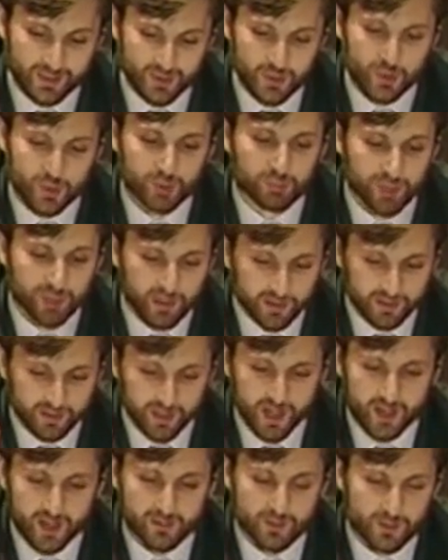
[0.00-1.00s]
new
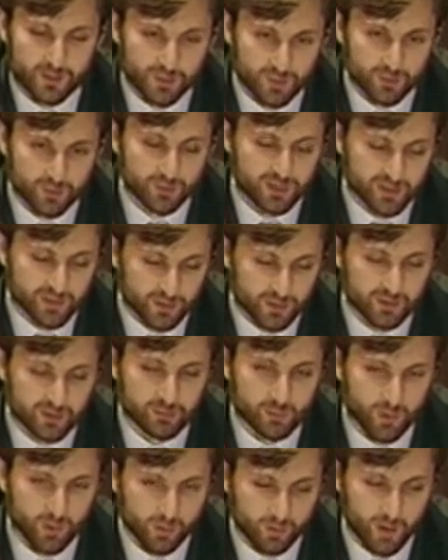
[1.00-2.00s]
paradigms, new
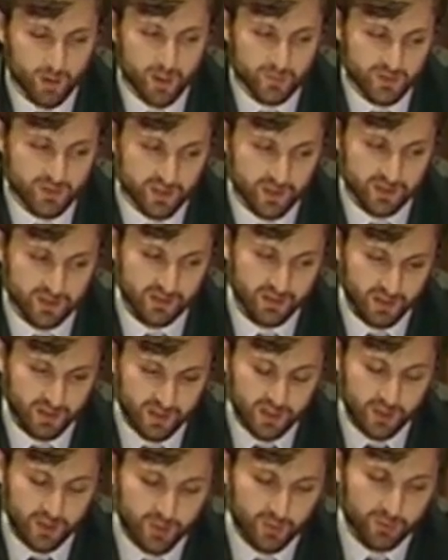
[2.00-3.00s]
research programs can
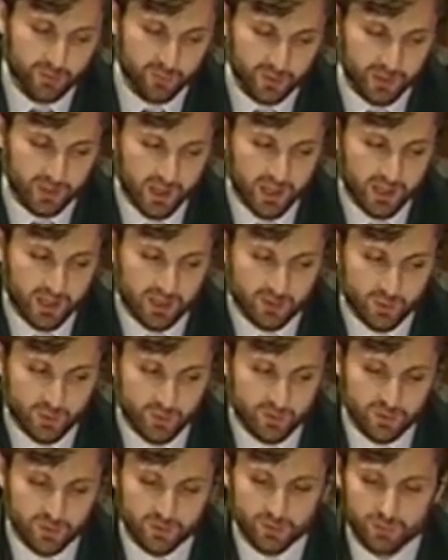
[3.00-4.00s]
rely in
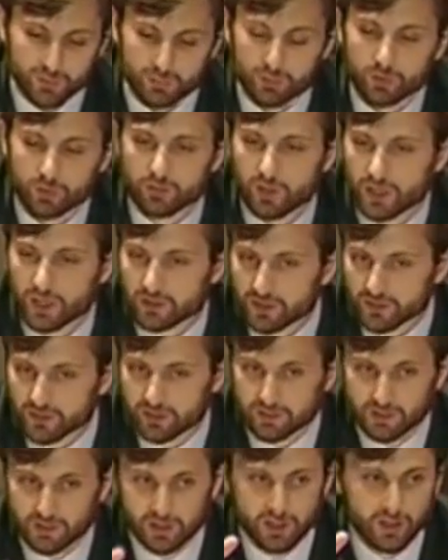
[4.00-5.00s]
order to provide
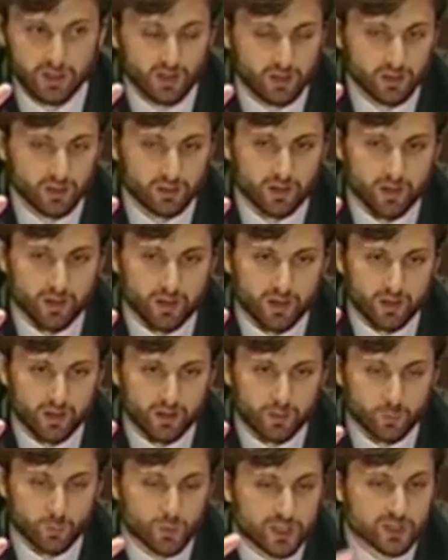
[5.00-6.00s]
this
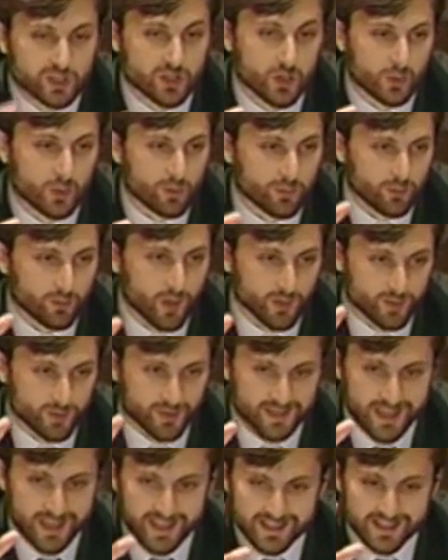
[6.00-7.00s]
window of
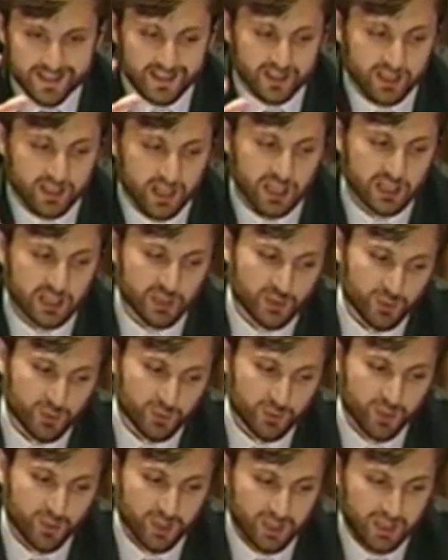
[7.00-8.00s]
understanding
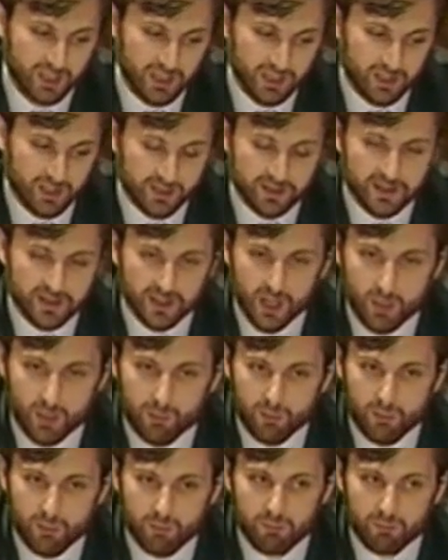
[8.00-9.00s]
into
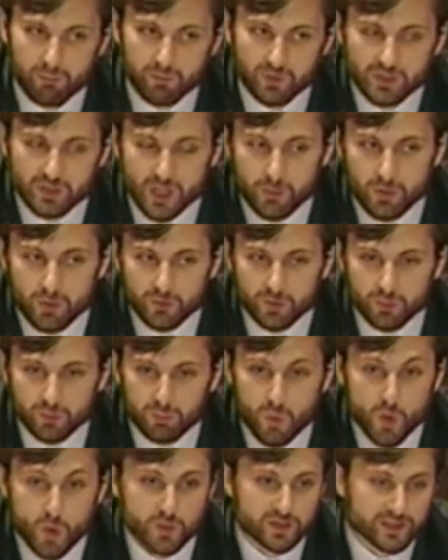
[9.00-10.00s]
some of the
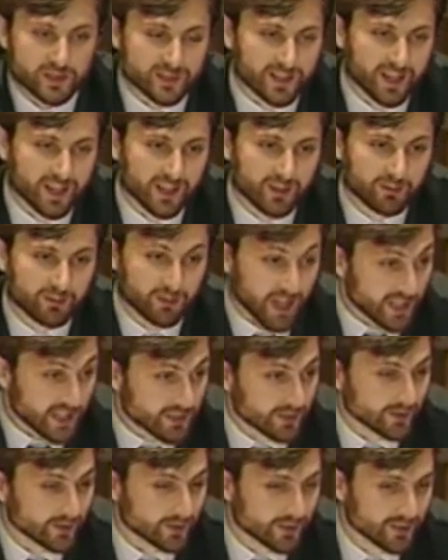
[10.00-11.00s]
most
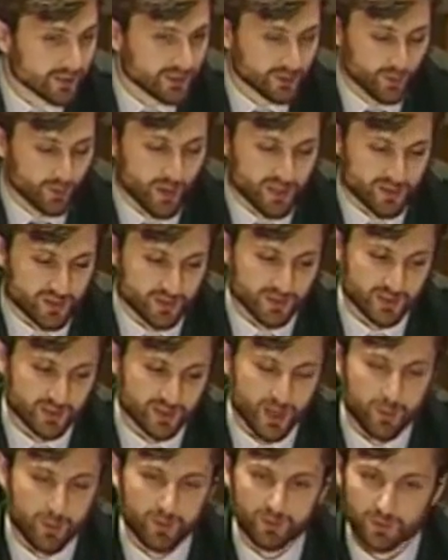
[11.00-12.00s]
vital
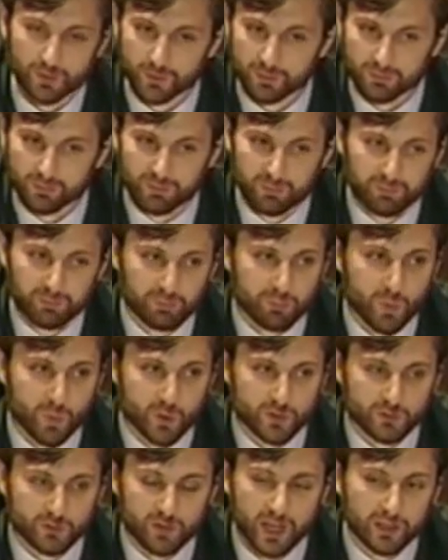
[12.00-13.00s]
questions, some of the
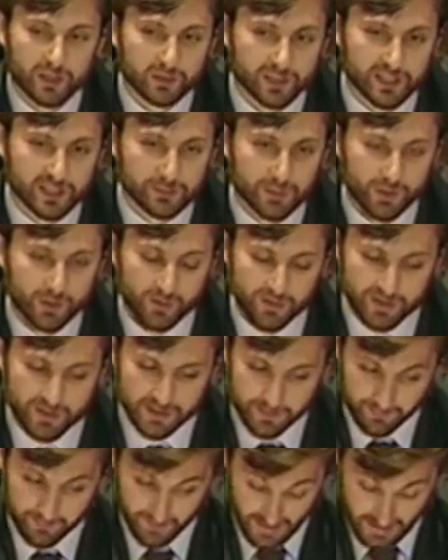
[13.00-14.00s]
most vital
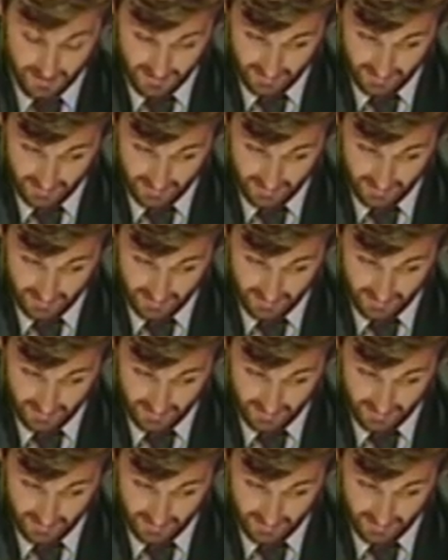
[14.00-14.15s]
experience